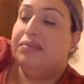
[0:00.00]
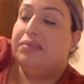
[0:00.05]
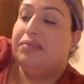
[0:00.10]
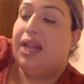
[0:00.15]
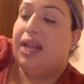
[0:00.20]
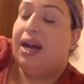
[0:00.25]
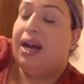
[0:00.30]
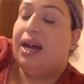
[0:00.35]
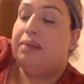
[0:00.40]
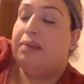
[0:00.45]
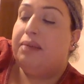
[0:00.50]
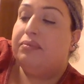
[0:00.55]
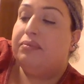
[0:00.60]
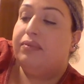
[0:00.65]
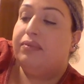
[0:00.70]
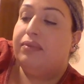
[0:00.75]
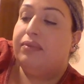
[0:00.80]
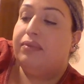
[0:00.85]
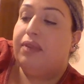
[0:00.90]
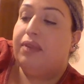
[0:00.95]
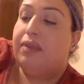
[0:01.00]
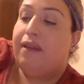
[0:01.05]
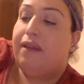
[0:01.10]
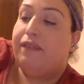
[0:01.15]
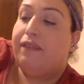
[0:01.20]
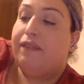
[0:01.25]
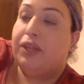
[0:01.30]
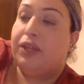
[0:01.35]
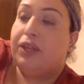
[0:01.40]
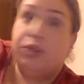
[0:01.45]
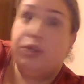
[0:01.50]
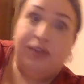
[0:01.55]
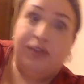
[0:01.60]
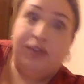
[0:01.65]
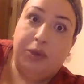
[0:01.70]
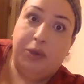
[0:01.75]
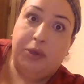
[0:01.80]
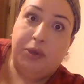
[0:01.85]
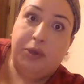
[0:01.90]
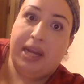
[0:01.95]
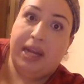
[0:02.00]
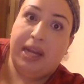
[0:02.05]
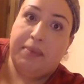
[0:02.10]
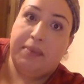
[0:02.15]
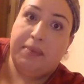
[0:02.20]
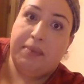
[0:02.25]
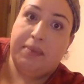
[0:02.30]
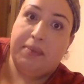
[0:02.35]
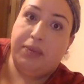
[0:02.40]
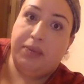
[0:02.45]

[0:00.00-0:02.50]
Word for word: um, for those of you who may not be